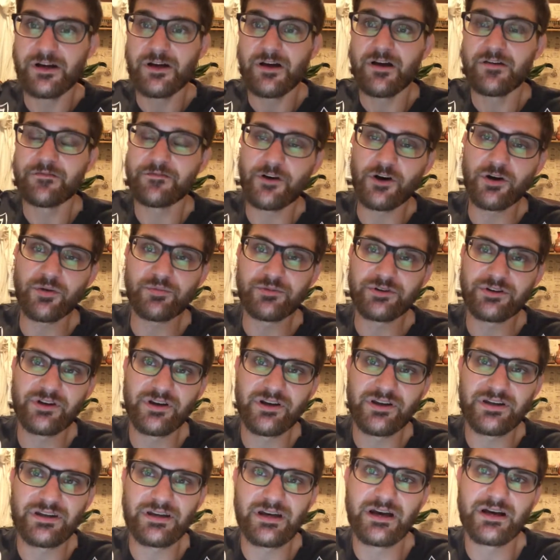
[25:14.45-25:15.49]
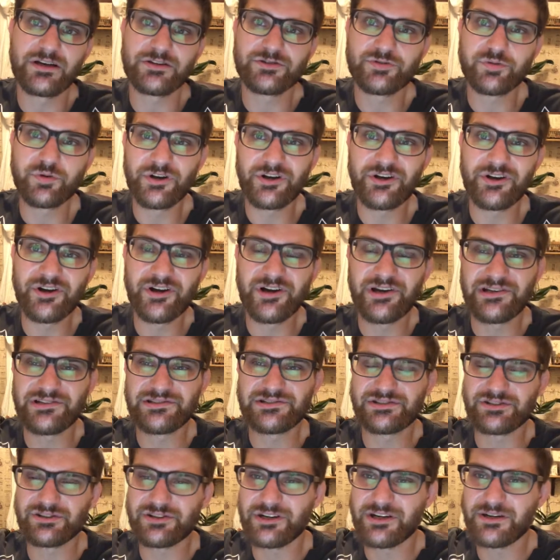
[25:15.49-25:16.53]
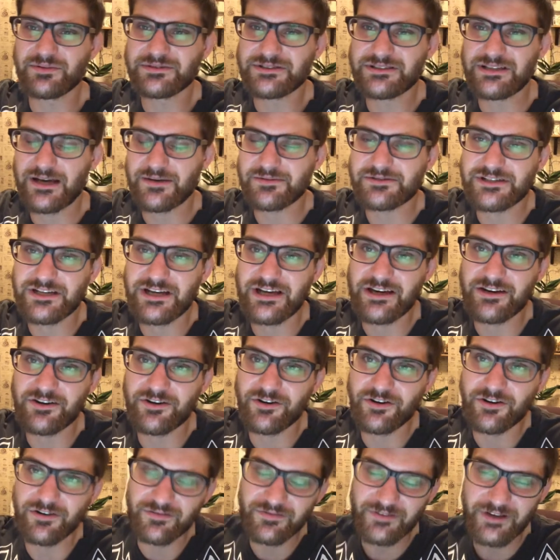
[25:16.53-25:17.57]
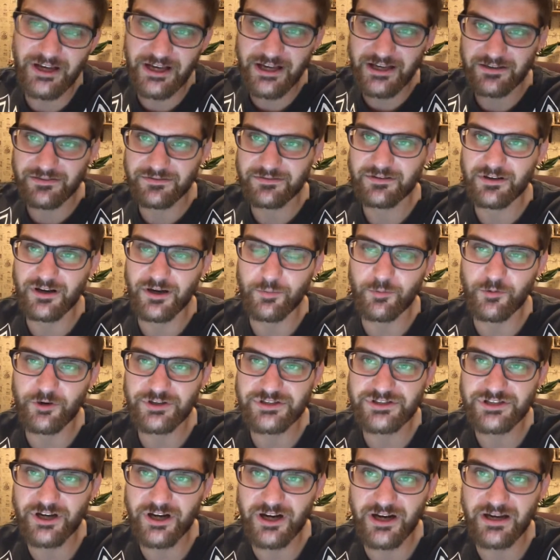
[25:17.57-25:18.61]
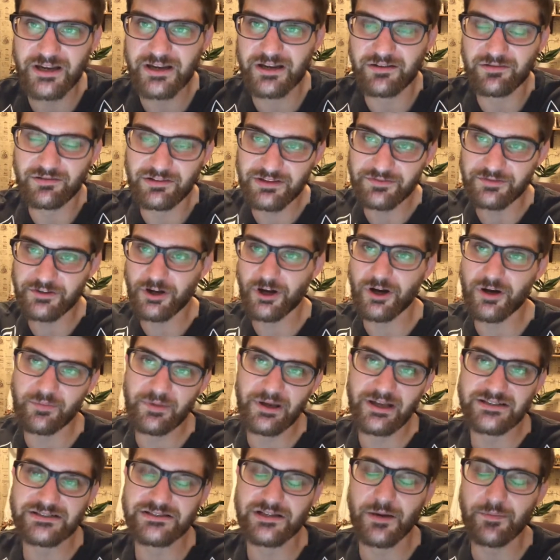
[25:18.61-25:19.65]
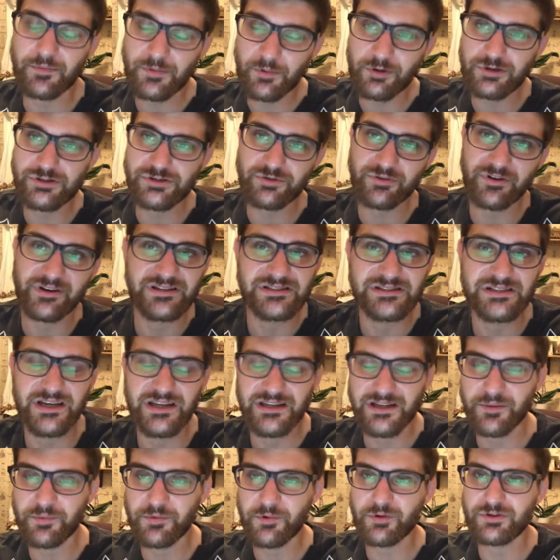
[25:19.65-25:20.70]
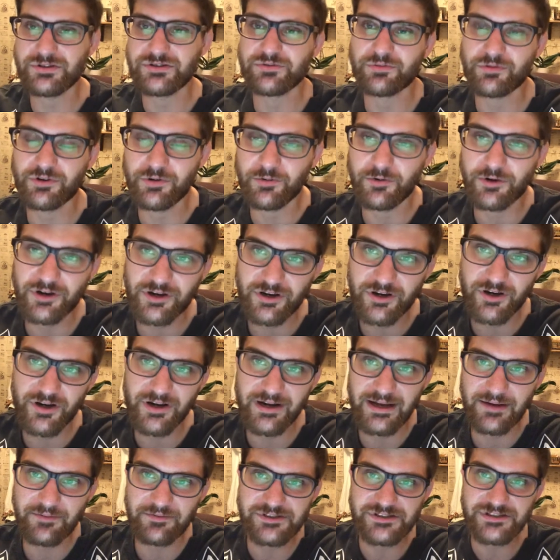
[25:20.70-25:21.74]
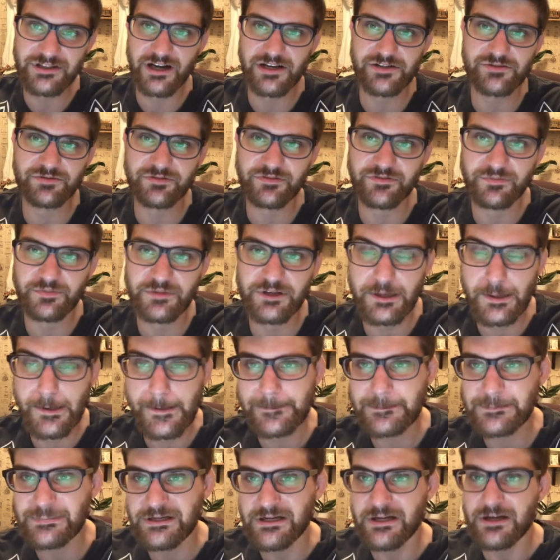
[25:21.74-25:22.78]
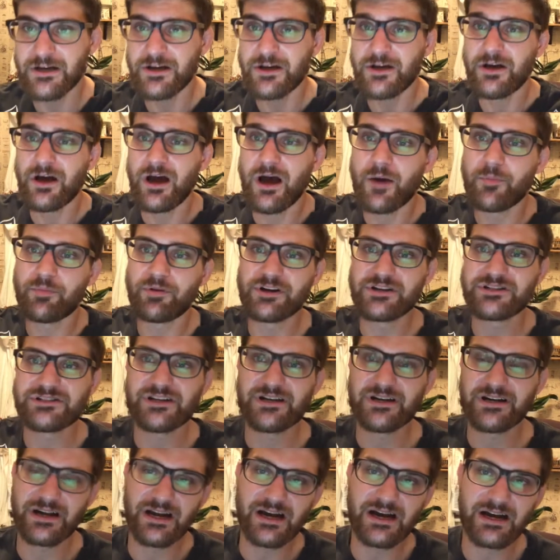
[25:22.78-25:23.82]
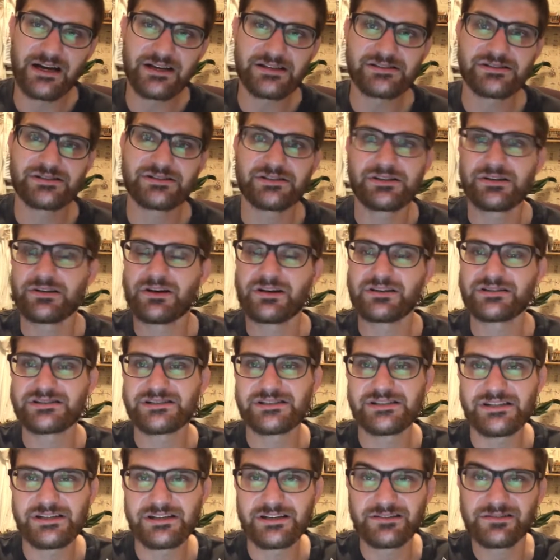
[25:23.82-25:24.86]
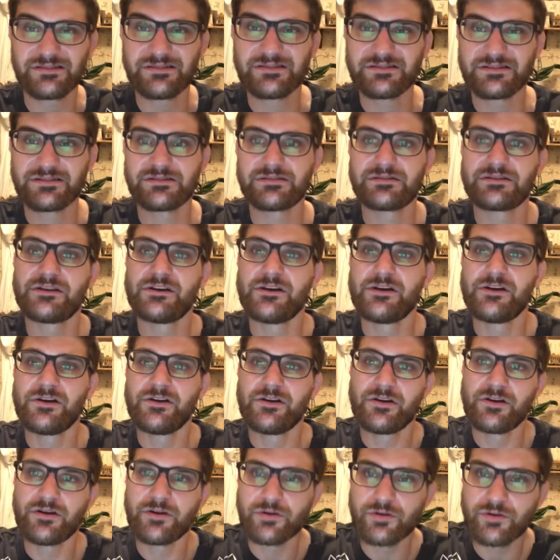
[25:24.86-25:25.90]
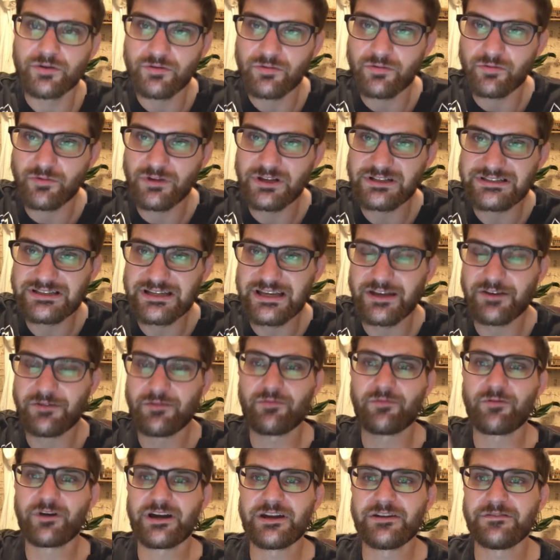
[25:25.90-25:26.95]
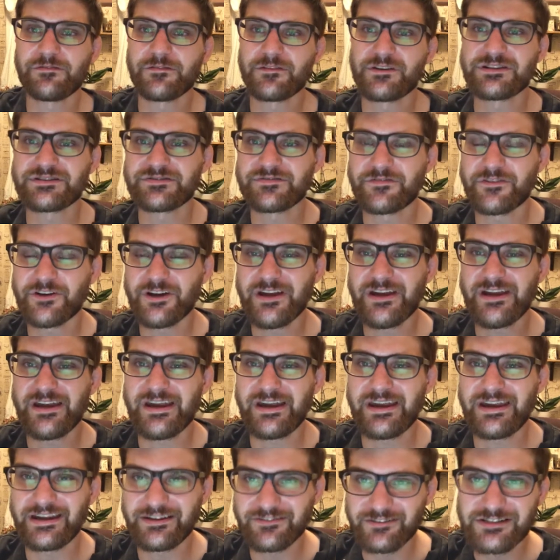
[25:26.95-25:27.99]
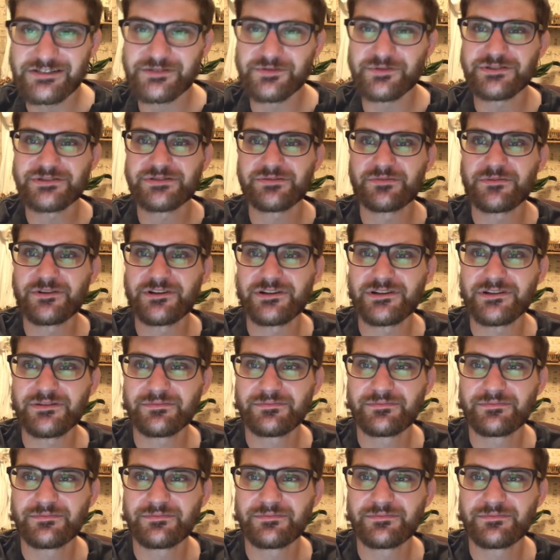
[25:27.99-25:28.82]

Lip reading: Follow me on Twitter, Instagram, Snapchat, all of that. More talk. Leave comments. Tell me what you want to see. Tell me what you want to work on. Have discussion with me. Appreciate it, guys. I'll see ya. Let's get ready for this fight, and let's win some money.